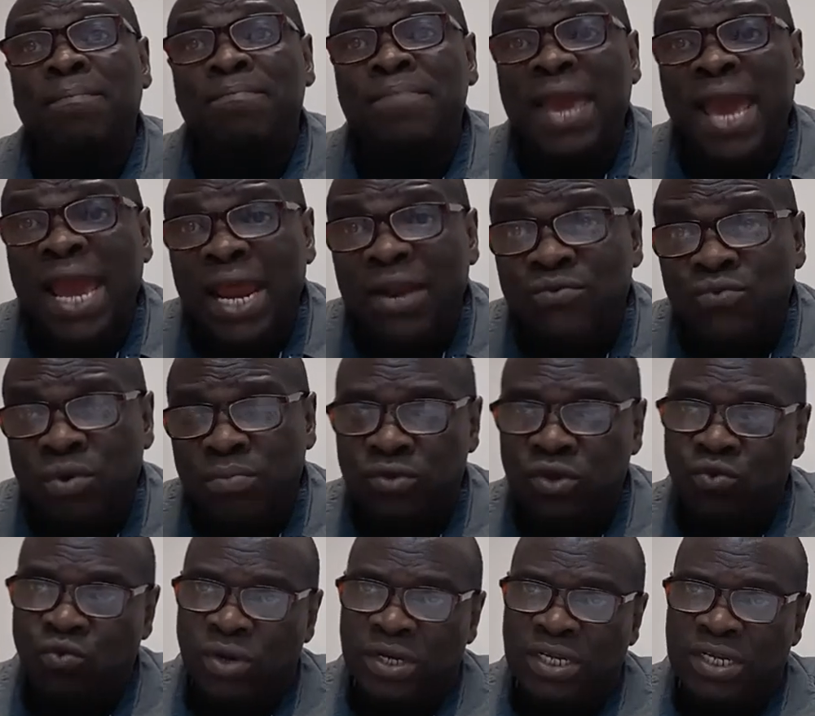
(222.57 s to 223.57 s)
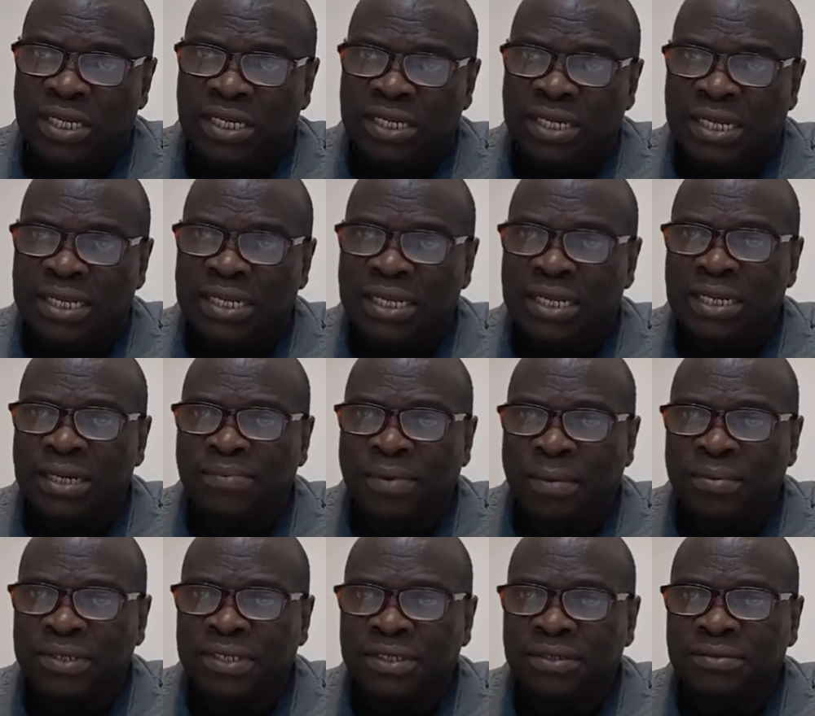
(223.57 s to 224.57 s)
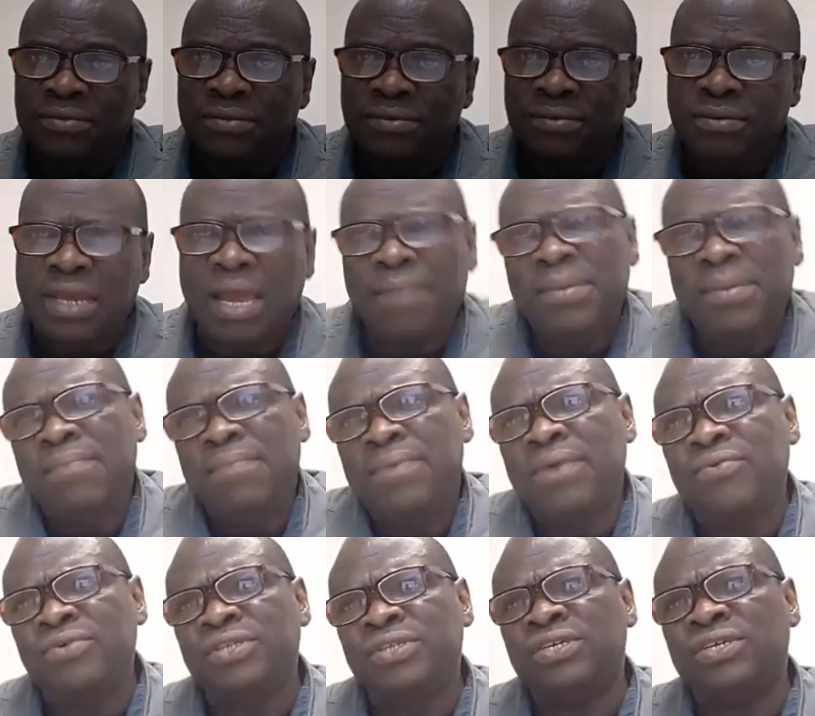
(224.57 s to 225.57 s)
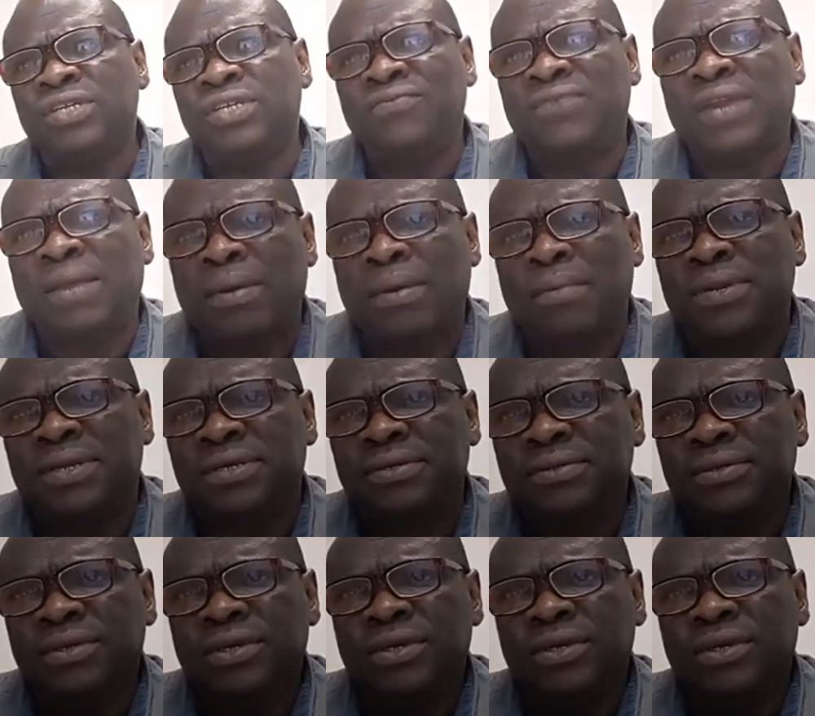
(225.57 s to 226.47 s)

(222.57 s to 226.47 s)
bedroom you want in the property. How many bedroom you think you need for that property?